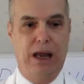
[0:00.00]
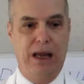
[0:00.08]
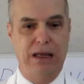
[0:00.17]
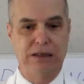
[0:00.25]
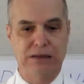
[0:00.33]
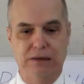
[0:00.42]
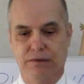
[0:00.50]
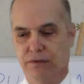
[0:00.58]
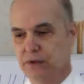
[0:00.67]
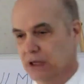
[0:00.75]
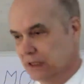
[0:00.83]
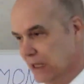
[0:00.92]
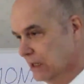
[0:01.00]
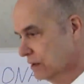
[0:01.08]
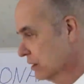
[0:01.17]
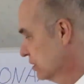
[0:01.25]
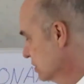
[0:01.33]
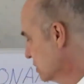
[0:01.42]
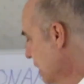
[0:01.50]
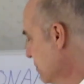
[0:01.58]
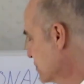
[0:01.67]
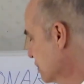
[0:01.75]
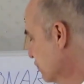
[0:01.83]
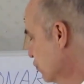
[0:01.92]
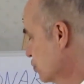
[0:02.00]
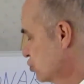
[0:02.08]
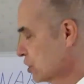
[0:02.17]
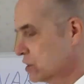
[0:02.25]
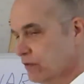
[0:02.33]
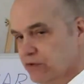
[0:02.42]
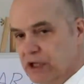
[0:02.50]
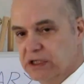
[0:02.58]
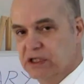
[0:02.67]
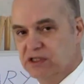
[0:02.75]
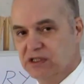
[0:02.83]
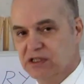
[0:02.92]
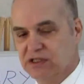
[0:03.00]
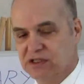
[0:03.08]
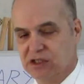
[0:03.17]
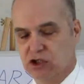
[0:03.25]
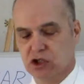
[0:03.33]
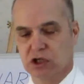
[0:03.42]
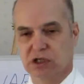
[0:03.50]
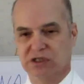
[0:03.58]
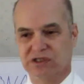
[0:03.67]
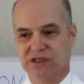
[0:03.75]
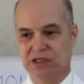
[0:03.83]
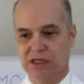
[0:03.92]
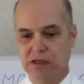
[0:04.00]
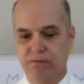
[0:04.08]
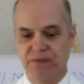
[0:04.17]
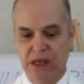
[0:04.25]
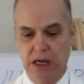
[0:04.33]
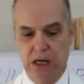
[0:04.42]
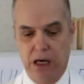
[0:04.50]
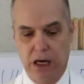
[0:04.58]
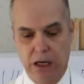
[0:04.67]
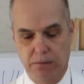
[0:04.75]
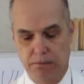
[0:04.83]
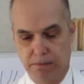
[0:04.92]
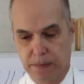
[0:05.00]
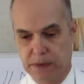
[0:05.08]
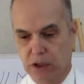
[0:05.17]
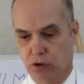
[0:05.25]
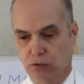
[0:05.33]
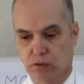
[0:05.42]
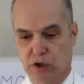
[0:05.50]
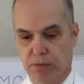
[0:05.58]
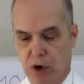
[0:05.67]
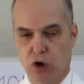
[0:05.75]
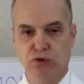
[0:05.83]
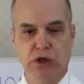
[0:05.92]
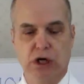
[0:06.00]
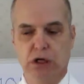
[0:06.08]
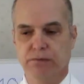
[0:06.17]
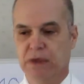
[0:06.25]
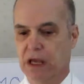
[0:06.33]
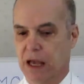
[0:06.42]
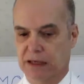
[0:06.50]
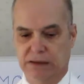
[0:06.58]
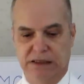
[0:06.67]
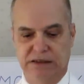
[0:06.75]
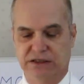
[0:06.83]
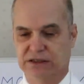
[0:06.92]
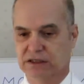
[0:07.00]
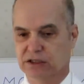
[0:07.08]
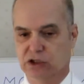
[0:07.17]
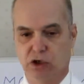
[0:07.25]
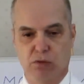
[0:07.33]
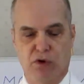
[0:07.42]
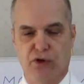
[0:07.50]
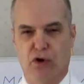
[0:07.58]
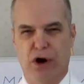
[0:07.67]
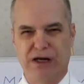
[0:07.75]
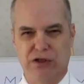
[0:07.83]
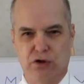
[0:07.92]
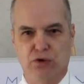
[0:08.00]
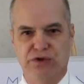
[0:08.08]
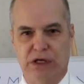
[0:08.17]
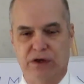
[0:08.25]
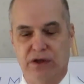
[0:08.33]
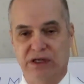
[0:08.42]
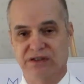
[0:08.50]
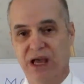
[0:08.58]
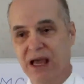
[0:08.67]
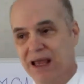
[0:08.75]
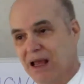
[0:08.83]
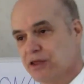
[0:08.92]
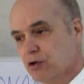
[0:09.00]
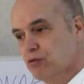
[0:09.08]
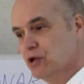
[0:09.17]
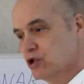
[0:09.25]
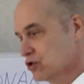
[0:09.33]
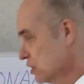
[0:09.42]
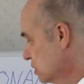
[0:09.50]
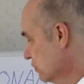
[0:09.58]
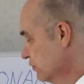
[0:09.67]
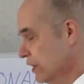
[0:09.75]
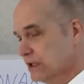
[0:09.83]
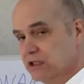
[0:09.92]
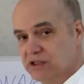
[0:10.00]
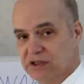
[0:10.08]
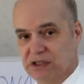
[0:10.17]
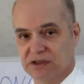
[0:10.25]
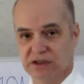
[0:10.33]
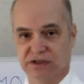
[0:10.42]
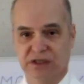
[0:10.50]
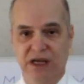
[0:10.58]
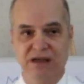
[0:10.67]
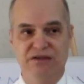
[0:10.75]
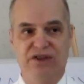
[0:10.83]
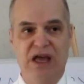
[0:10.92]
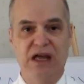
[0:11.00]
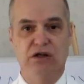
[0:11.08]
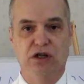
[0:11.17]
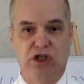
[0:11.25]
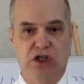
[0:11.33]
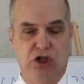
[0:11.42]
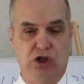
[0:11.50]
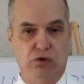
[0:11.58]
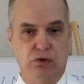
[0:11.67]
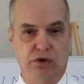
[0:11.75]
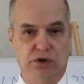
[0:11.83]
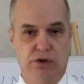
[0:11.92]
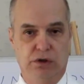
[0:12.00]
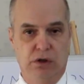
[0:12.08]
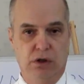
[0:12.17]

And again, the types of restrictive lung diseases that you're going to see, pneumonia, atelectasis, pneumothorax, those kind of things. And the restrictive lung diseases, they are acute.